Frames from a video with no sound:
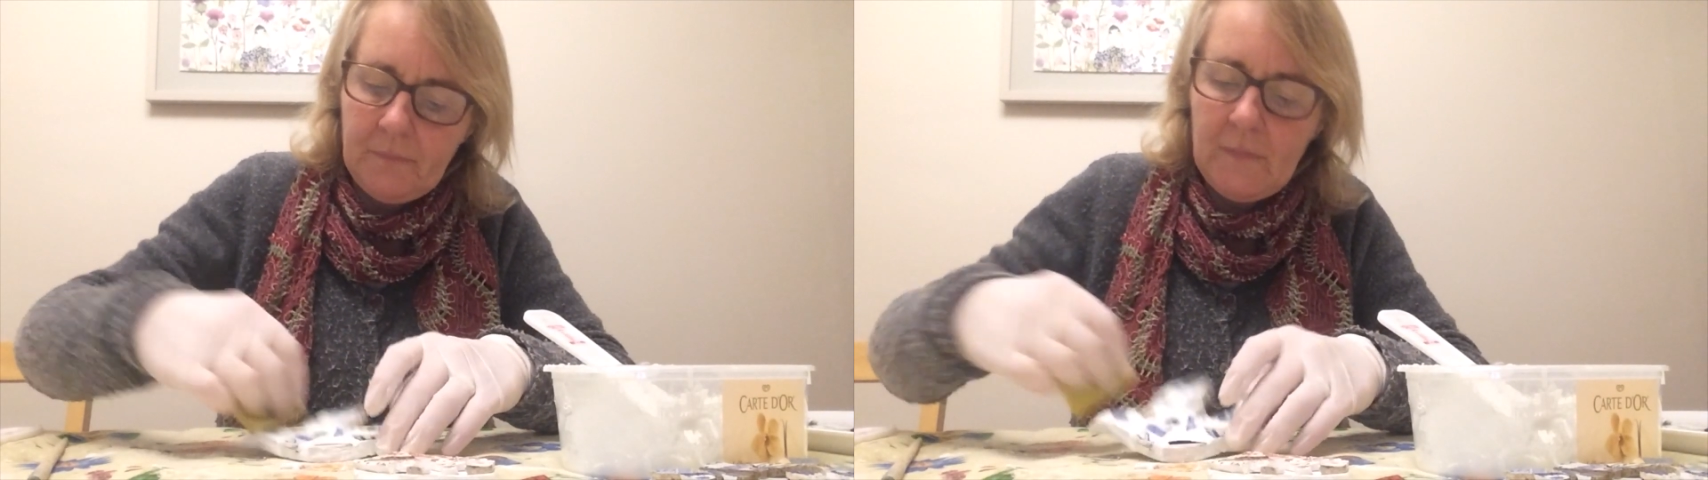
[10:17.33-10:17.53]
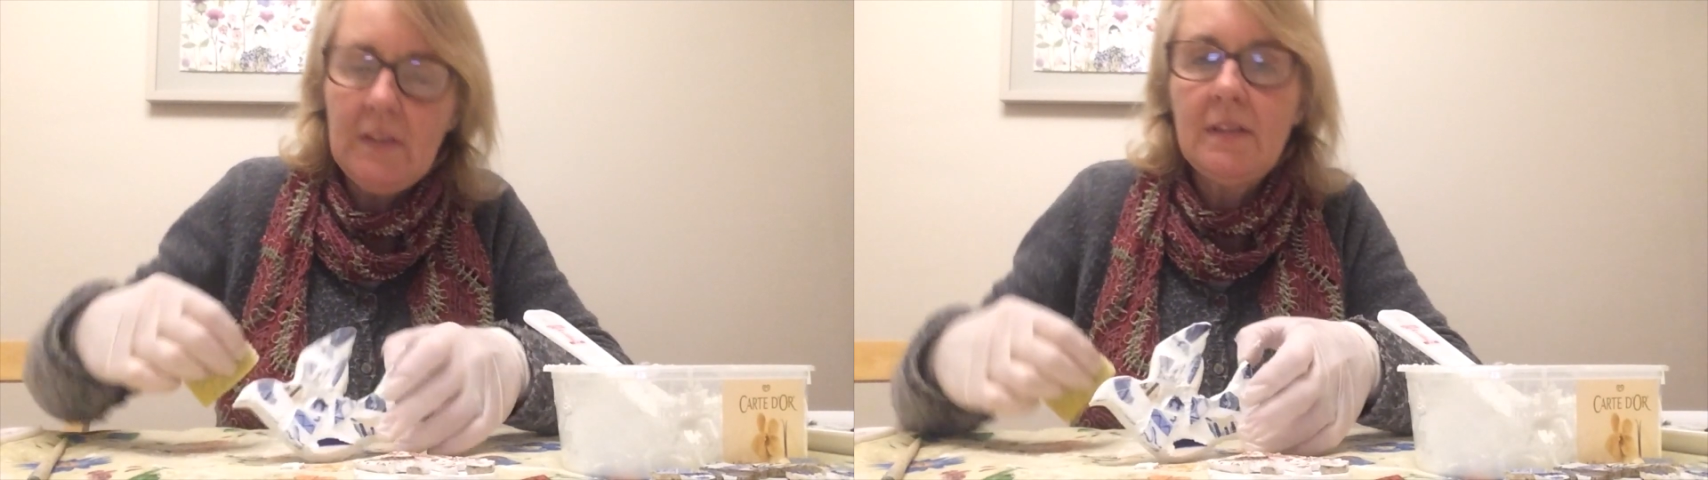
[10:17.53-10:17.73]

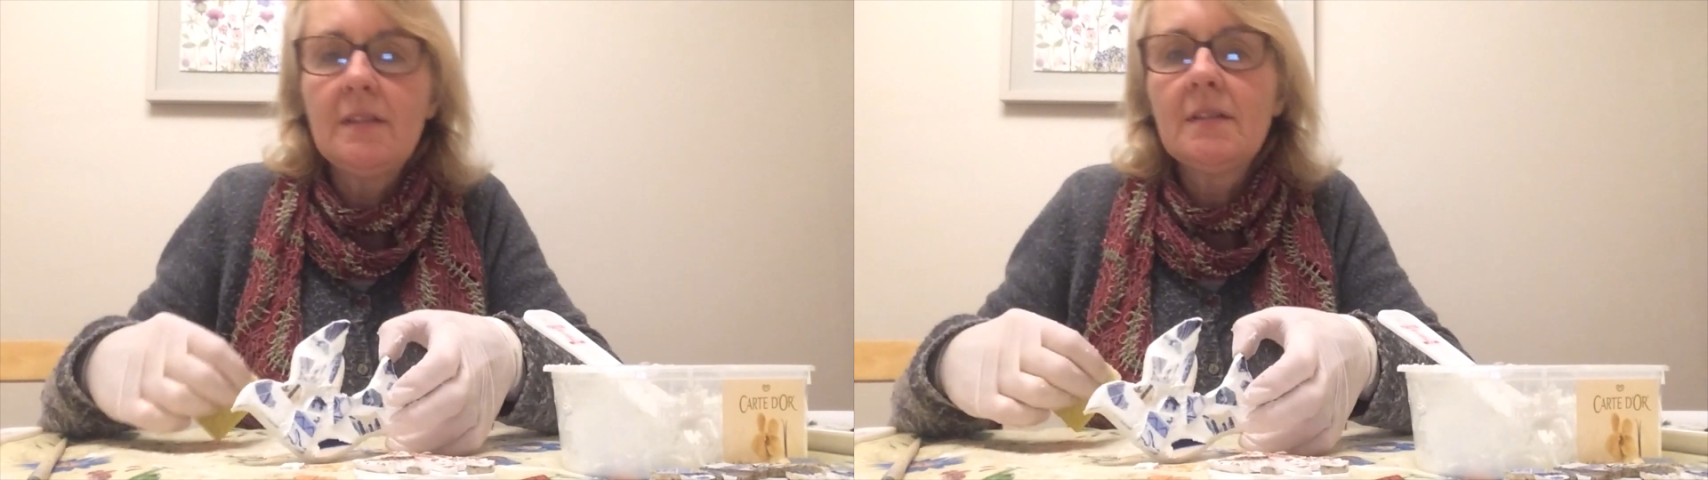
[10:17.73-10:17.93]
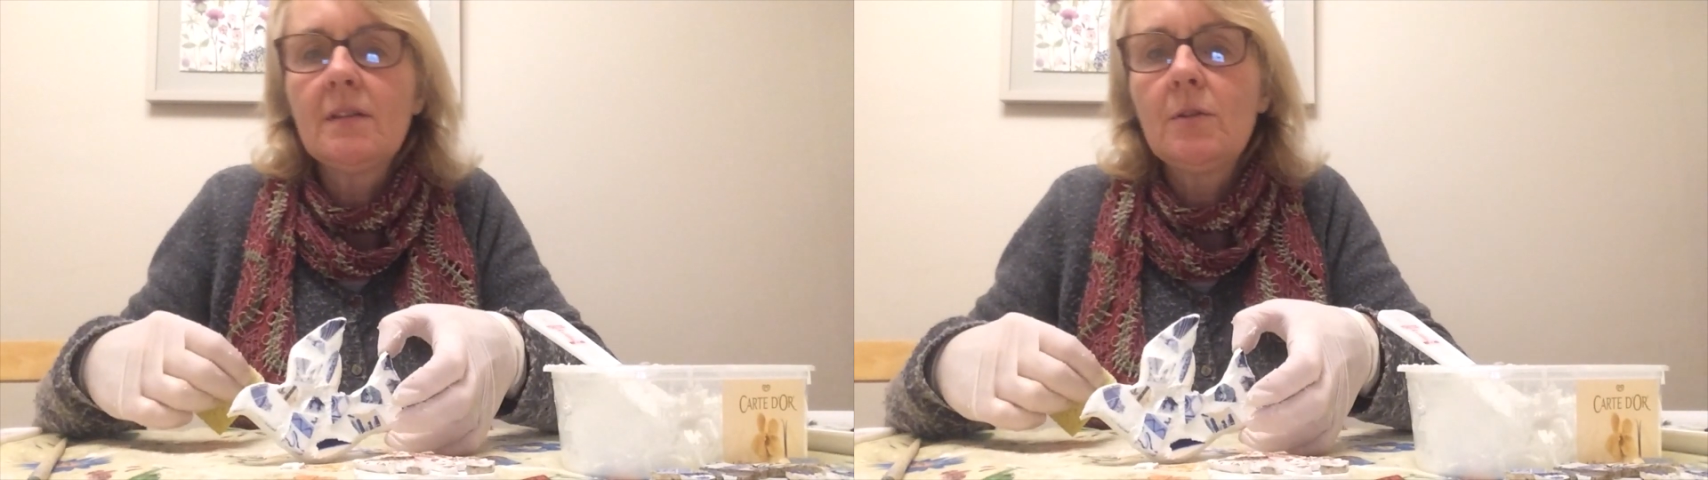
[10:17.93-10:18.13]
You see
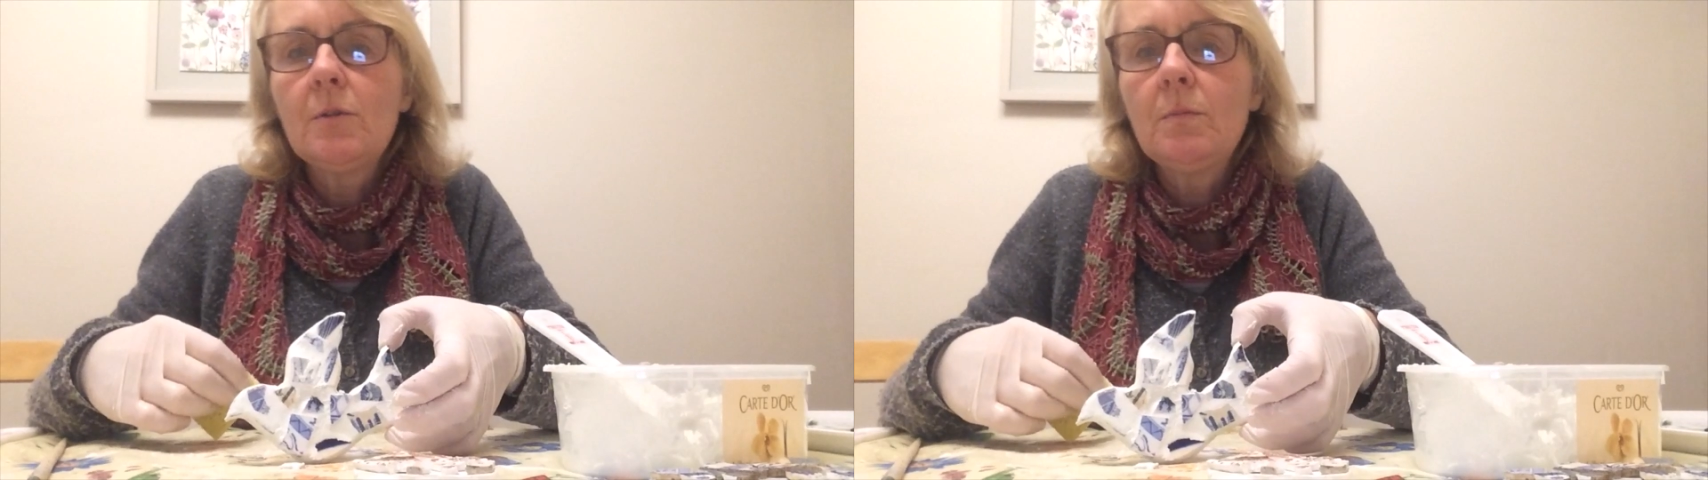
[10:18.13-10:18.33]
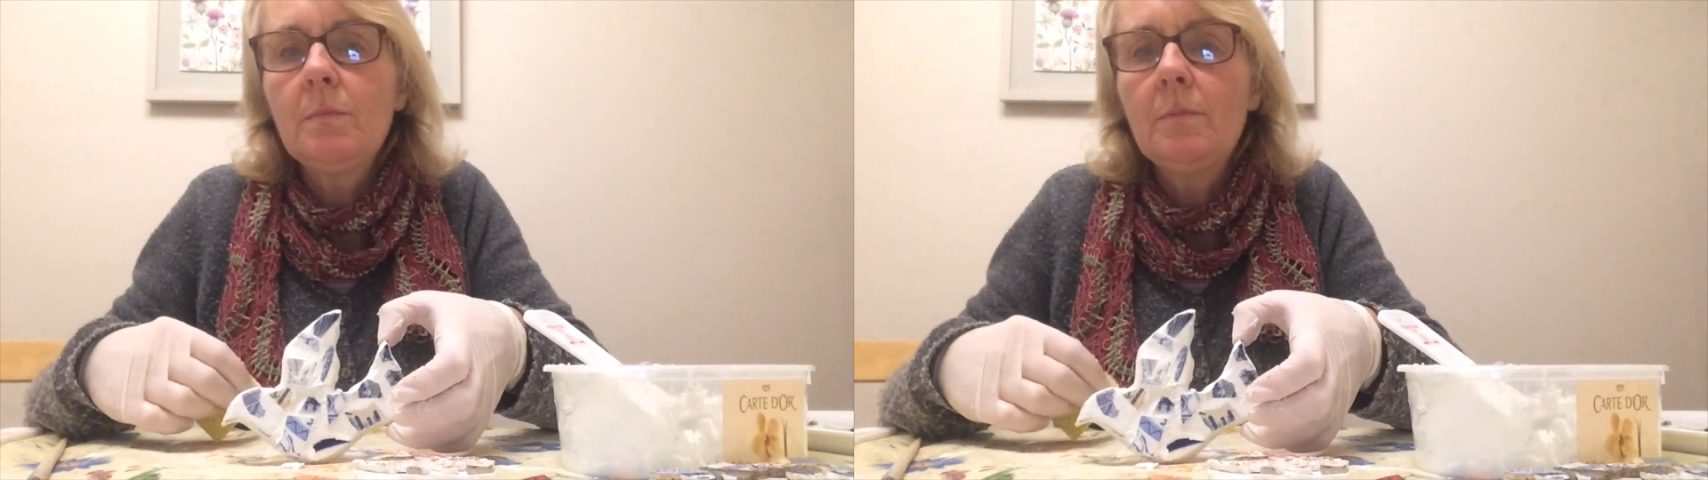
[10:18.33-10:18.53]
there's a
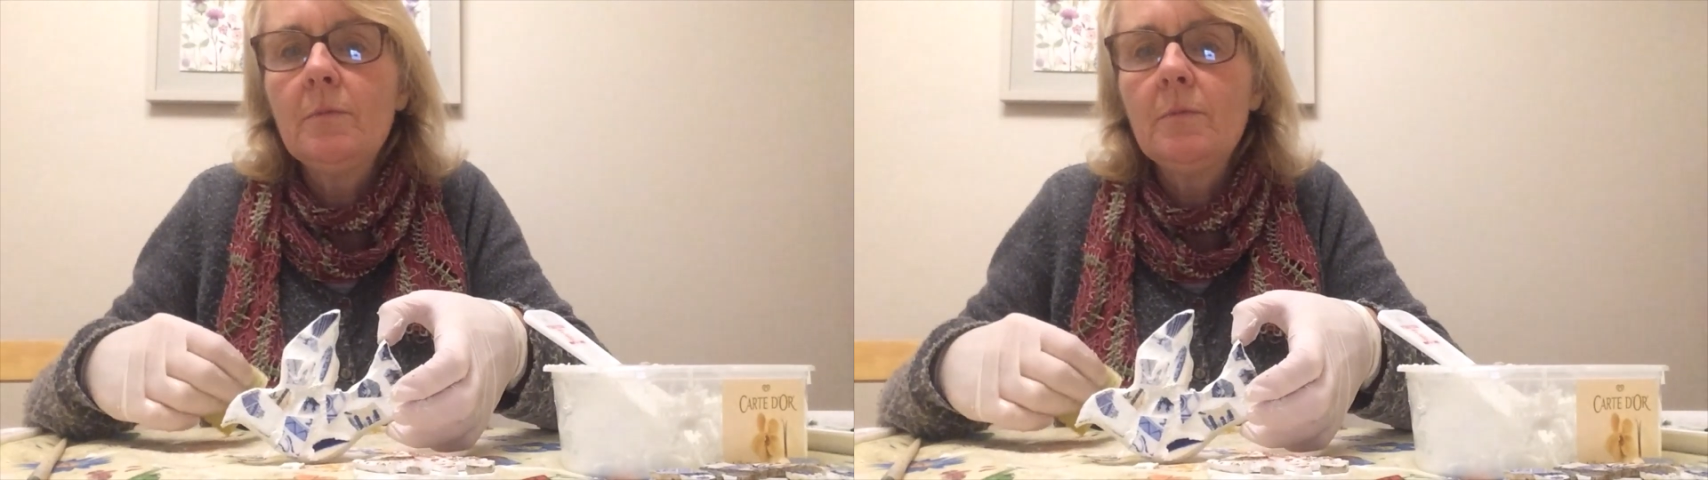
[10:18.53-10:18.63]
whole